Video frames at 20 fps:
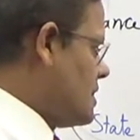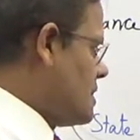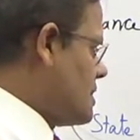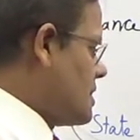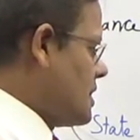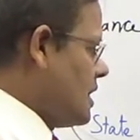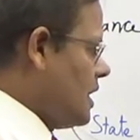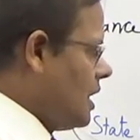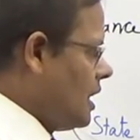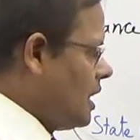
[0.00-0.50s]

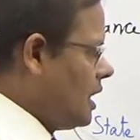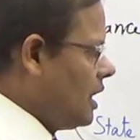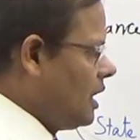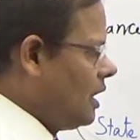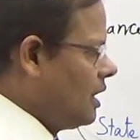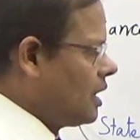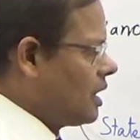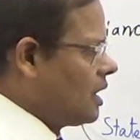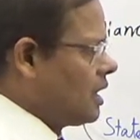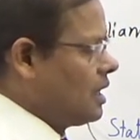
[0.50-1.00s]
See
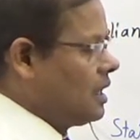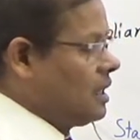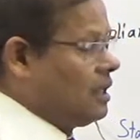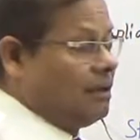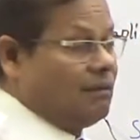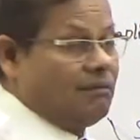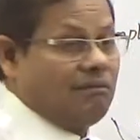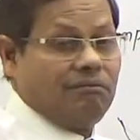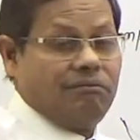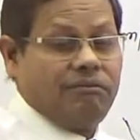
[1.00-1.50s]

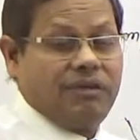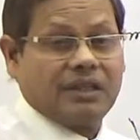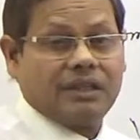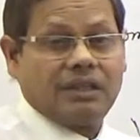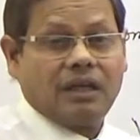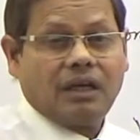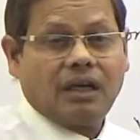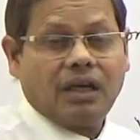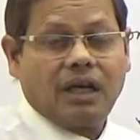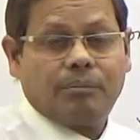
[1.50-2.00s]

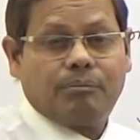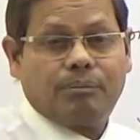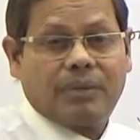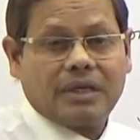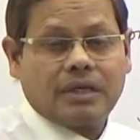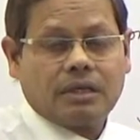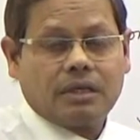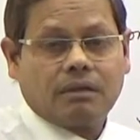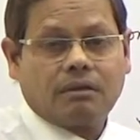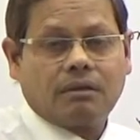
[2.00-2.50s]
whether a
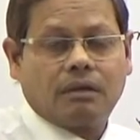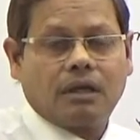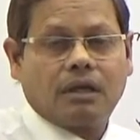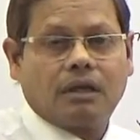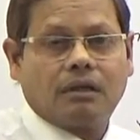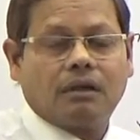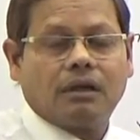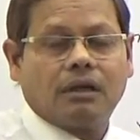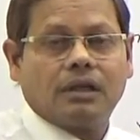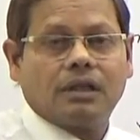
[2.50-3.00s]
particular